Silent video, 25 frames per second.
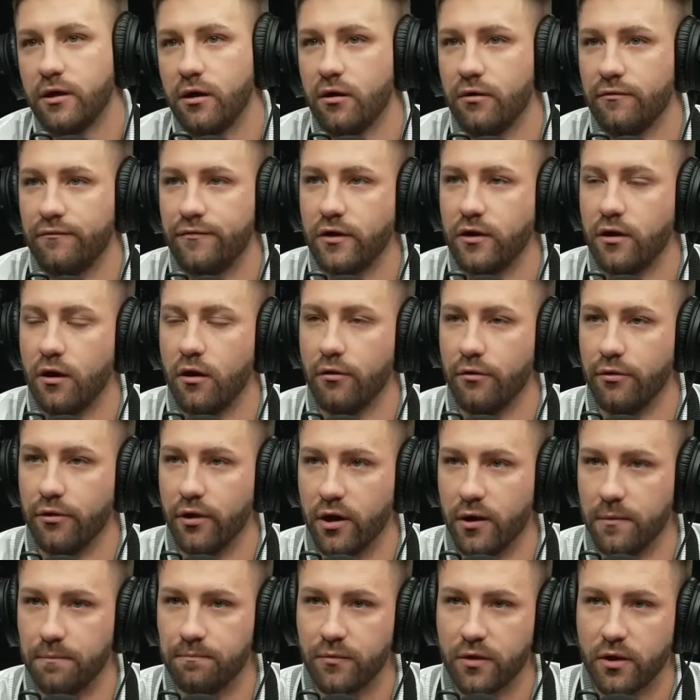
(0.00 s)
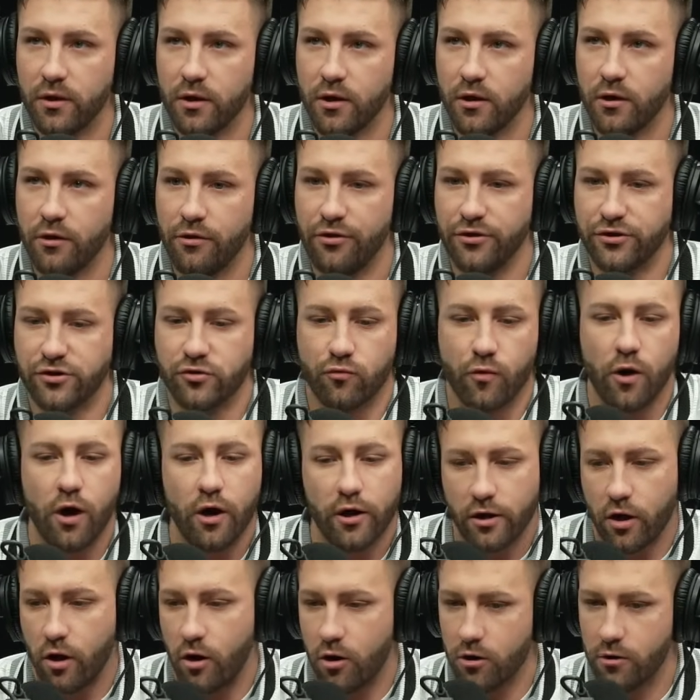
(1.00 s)
of, the
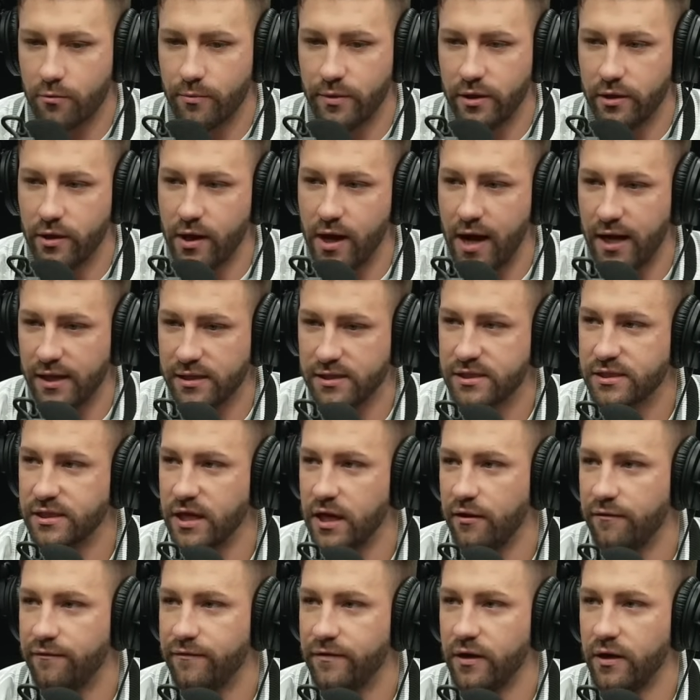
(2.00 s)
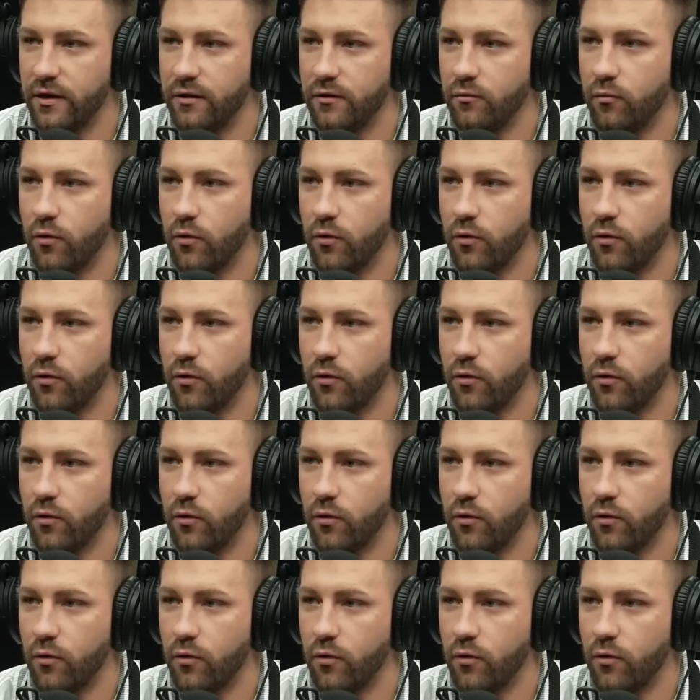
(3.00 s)
Deron Harmon at safety,